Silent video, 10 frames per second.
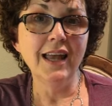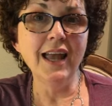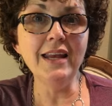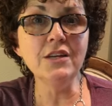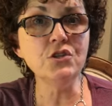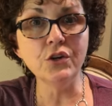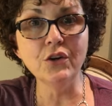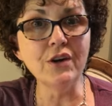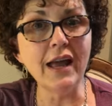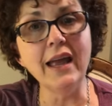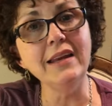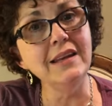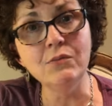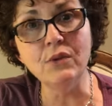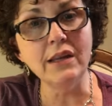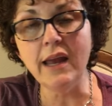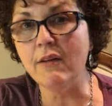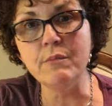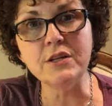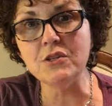And in turn, I didn't really
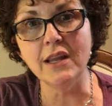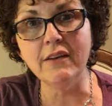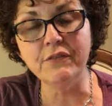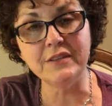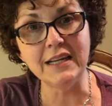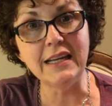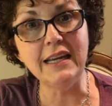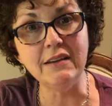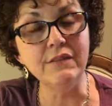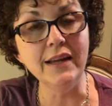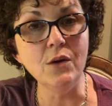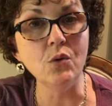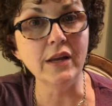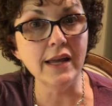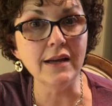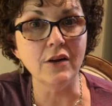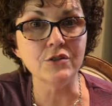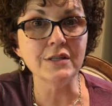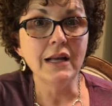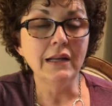have much left to give anyone
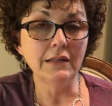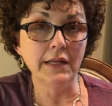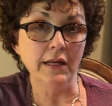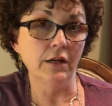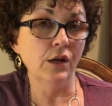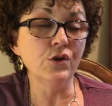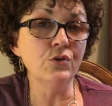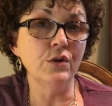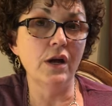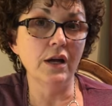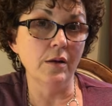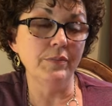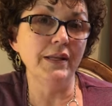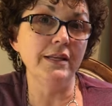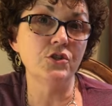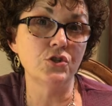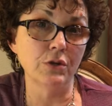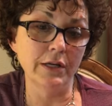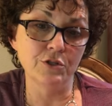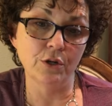else, let alone a complete
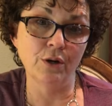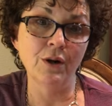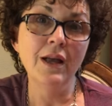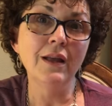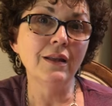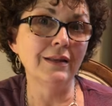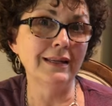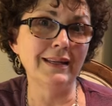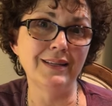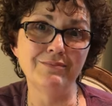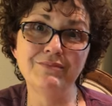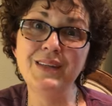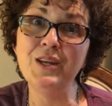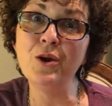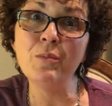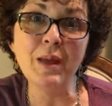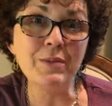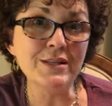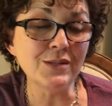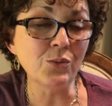stranger. Like, you know,
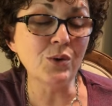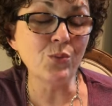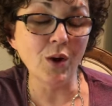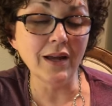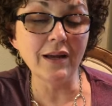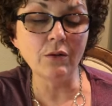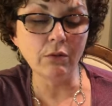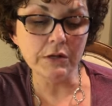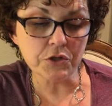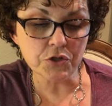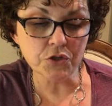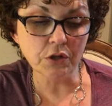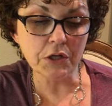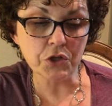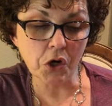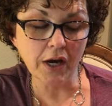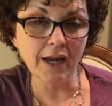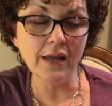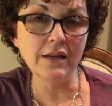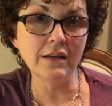maybe someone working a register at
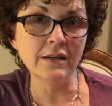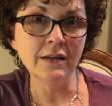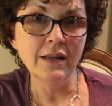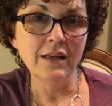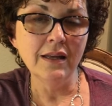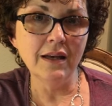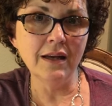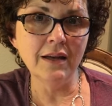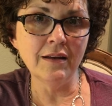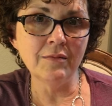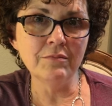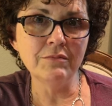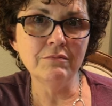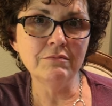Target. And um,